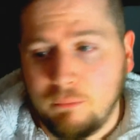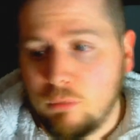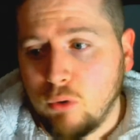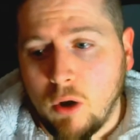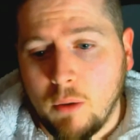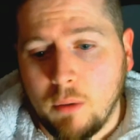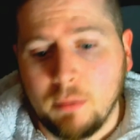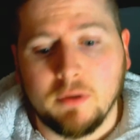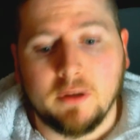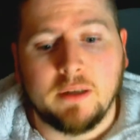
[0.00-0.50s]

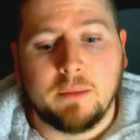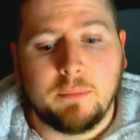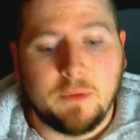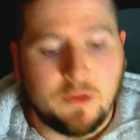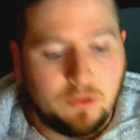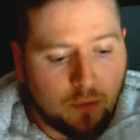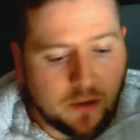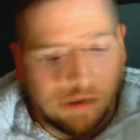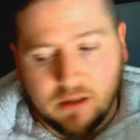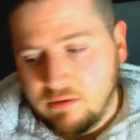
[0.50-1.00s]
properly
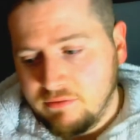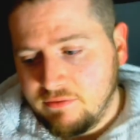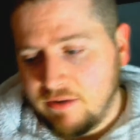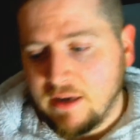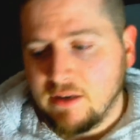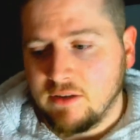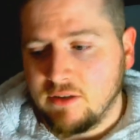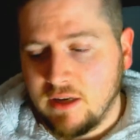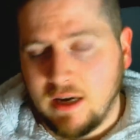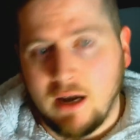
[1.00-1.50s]
between
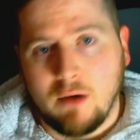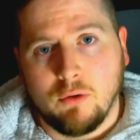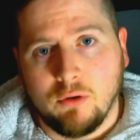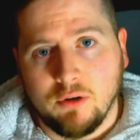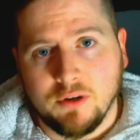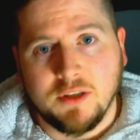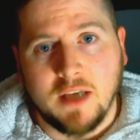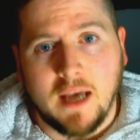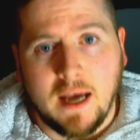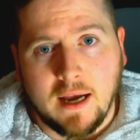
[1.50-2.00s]
defence and
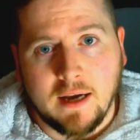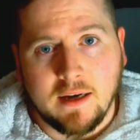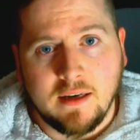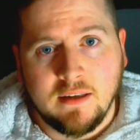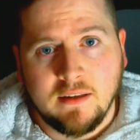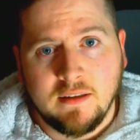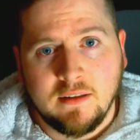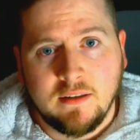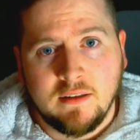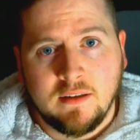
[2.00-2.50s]
our attack,